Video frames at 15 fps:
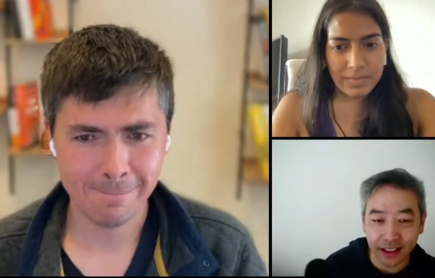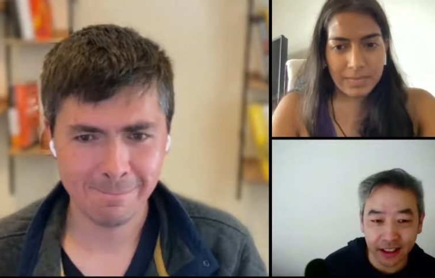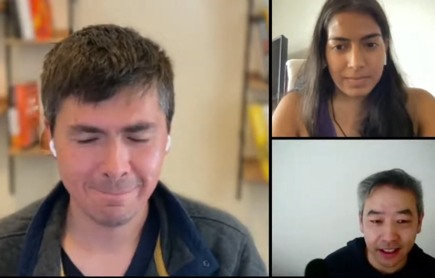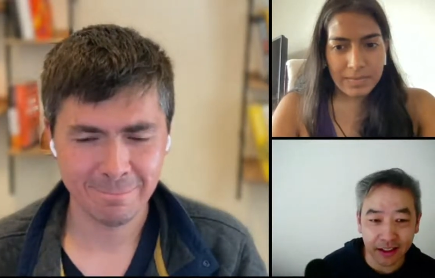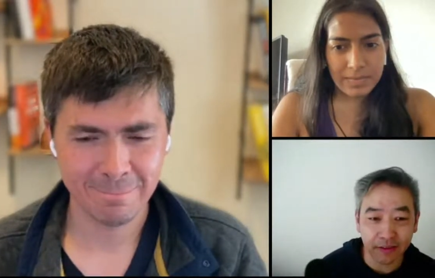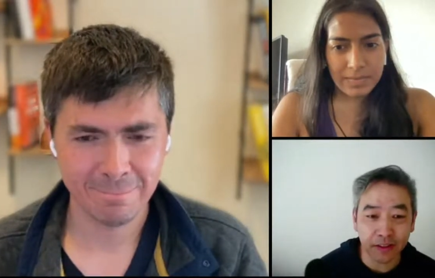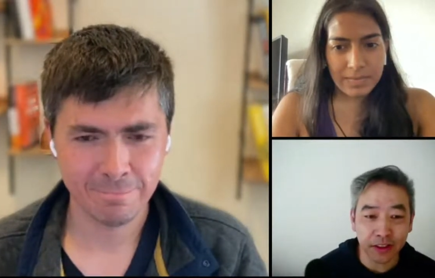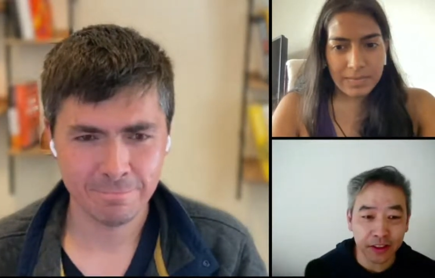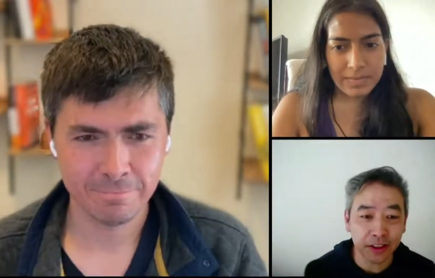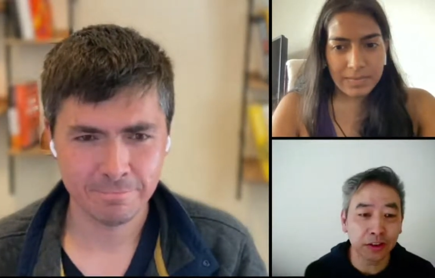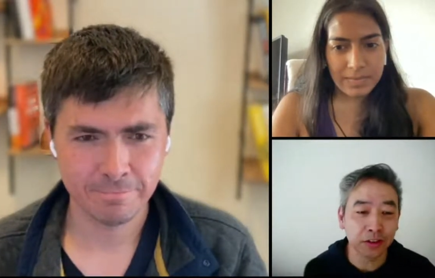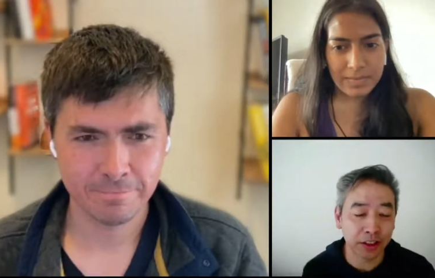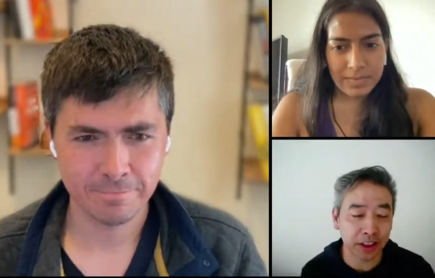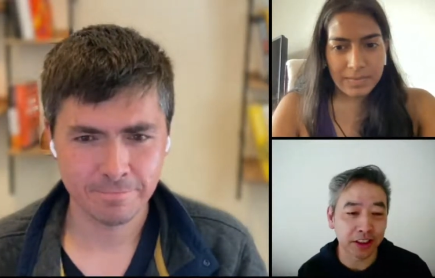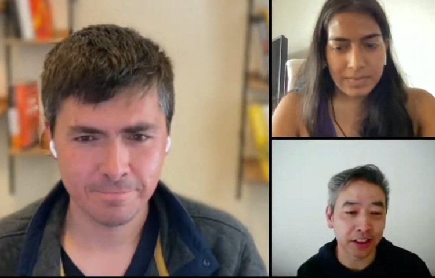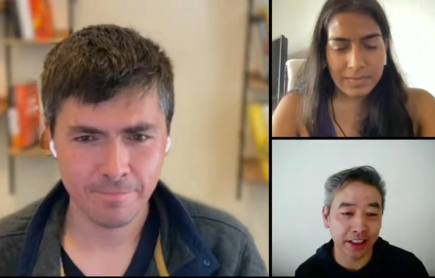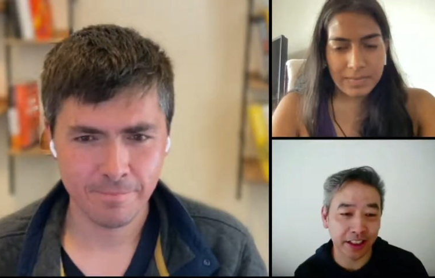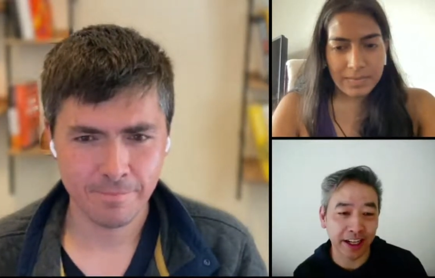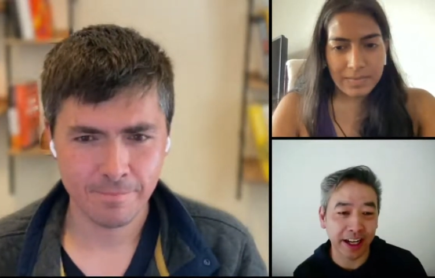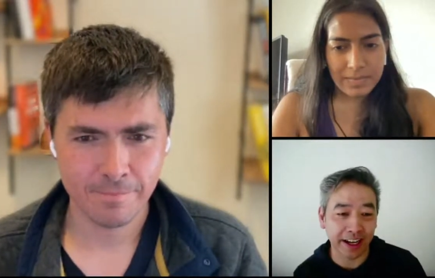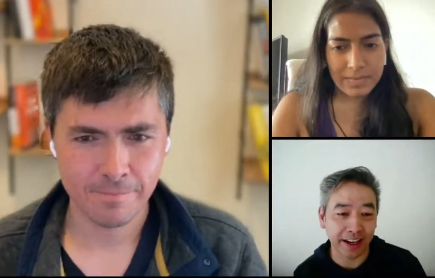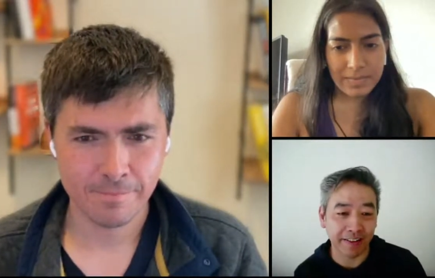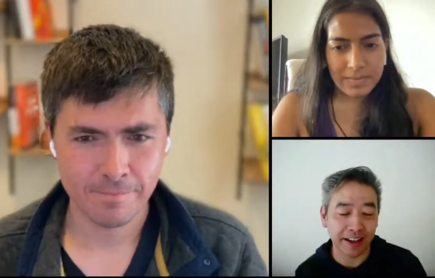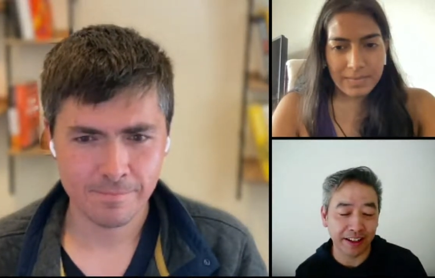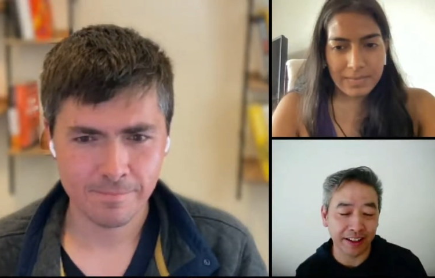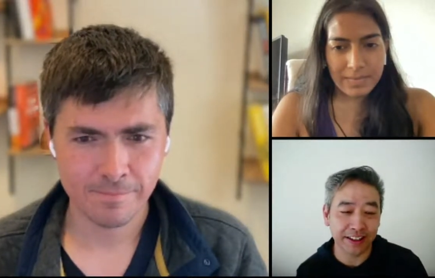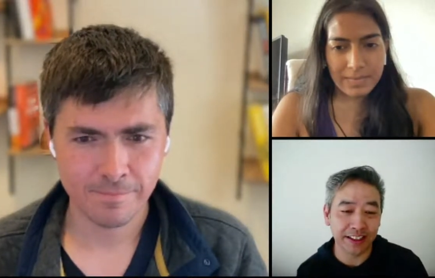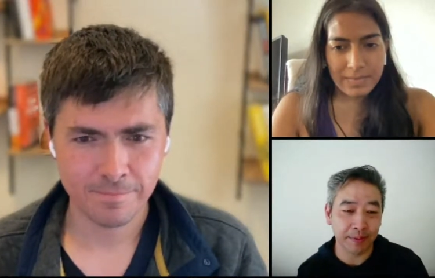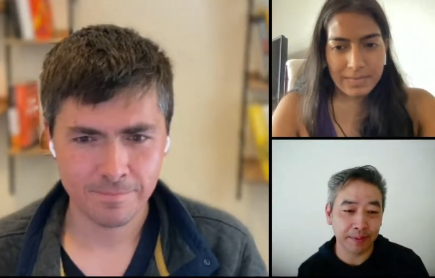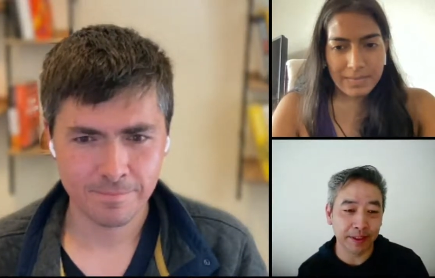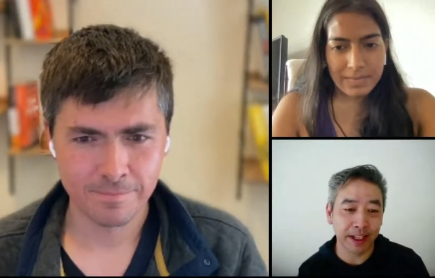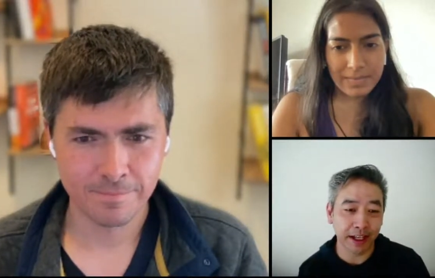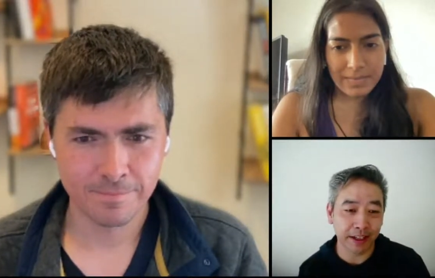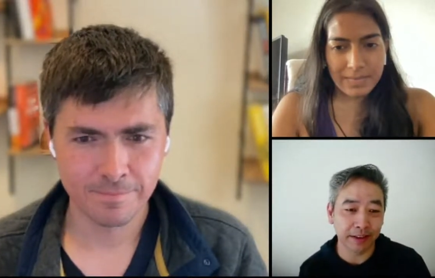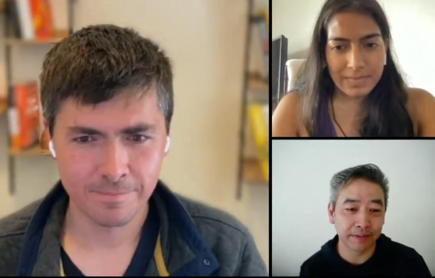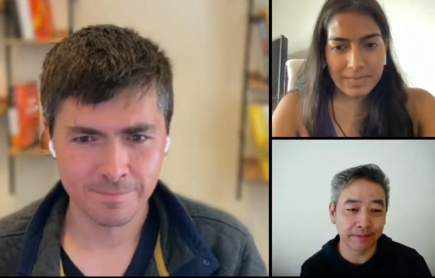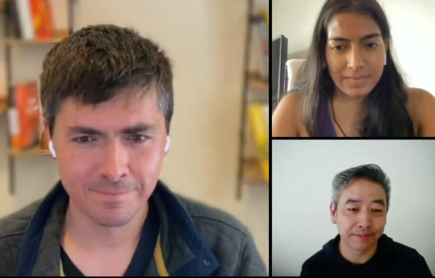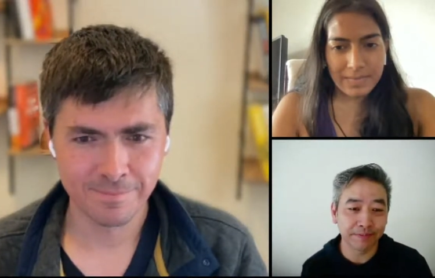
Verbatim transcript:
Speaker 1: clever associates are going to hang around San Mateo.